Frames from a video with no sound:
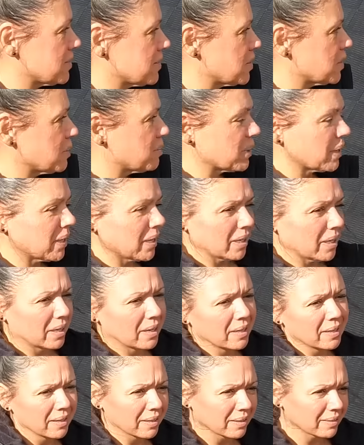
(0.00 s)
super
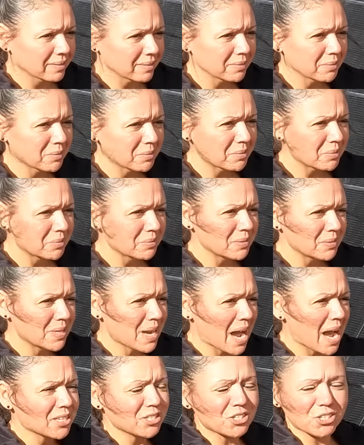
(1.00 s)

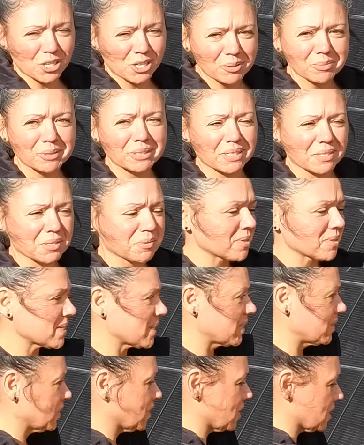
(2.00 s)
not sure what this was
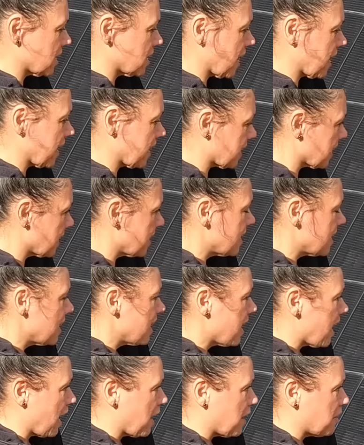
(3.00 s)
gonna look like,
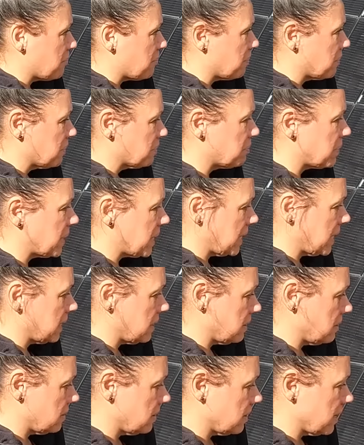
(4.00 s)
but it
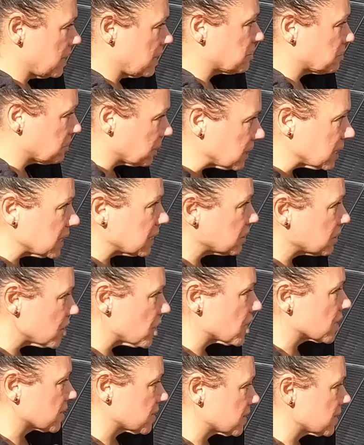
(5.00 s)
really
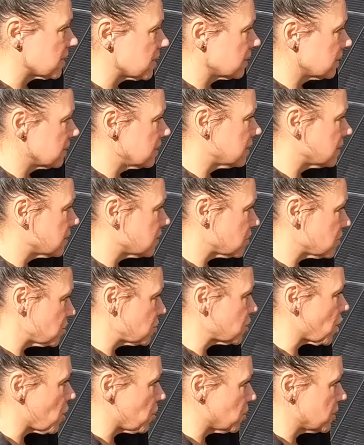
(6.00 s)
looks
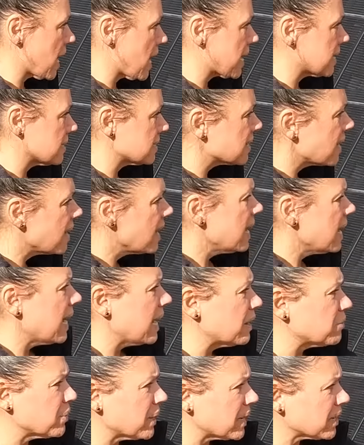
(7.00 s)
so nice.
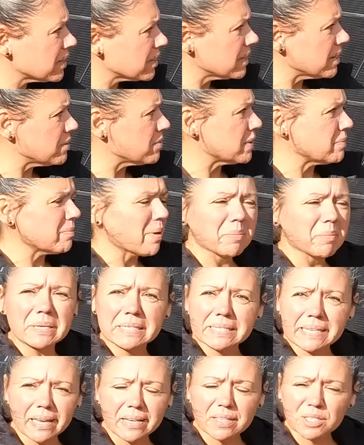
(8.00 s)
And we could even maybe
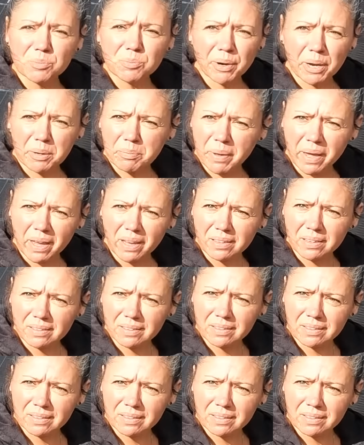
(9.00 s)
take spray paint.